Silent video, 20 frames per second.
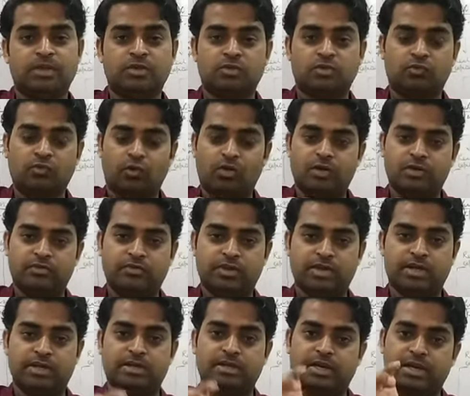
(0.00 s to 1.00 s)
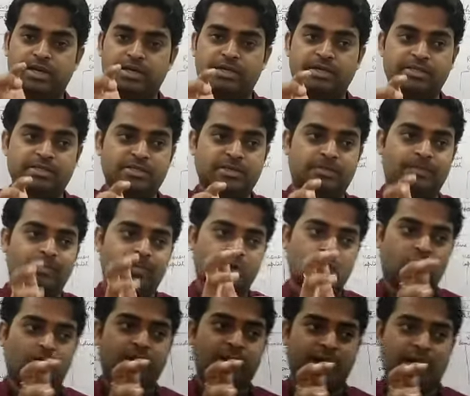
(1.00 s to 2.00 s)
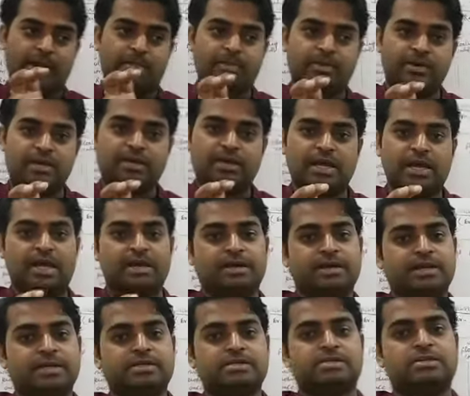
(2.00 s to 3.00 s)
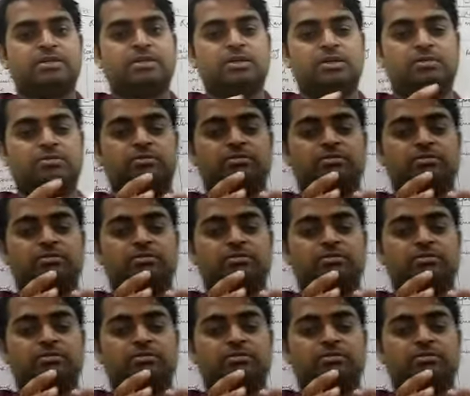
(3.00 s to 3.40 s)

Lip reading: So what it is a block capital, and it's